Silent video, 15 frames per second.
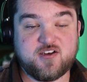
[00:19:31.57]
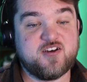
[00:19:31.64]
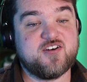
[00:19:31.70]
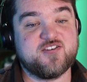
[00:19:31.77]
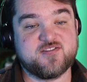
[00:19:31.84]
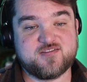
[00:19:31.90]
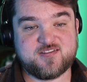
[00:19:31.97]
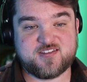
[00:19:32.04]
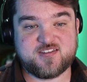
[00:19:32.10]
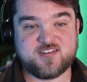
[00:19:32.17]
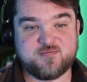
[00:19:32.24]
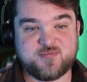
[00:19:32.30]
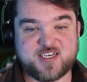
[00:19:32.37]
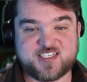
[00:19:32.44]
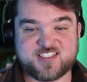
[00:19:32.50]
Oh,
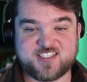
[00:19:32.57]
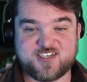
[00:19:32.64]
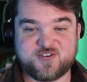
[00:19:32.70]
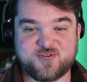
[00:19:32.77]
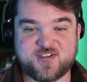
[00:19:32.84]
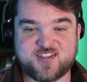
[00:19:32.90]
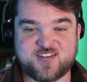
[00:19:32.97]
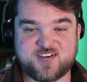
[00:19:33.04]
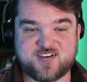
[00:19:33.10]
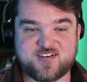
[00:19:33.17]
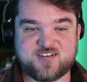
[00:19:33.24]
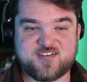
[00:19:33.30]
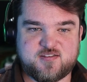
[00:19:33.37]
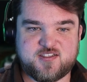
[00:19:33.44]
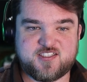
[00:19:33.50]
Mike's there with her.
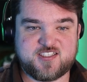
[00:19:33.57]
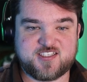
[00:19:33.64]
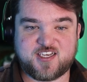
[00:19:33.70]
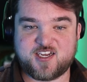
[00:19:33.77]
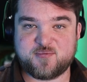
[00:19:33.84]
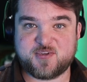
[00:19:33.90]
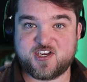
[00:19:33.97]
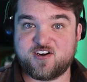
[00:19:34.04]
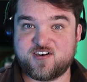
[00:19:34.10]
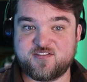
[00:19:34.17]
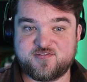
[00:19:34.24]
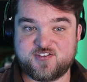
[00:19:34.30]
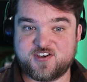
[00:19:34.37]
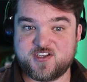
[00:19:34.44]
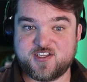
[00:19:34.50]
This has got to be
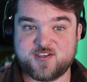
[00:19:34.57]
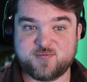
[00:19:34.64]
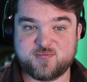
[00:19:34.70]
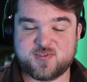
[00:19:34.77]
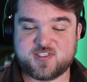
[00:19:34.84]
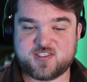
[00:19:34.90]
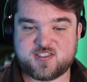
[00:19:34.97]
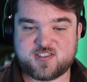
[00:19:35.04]
hard for him.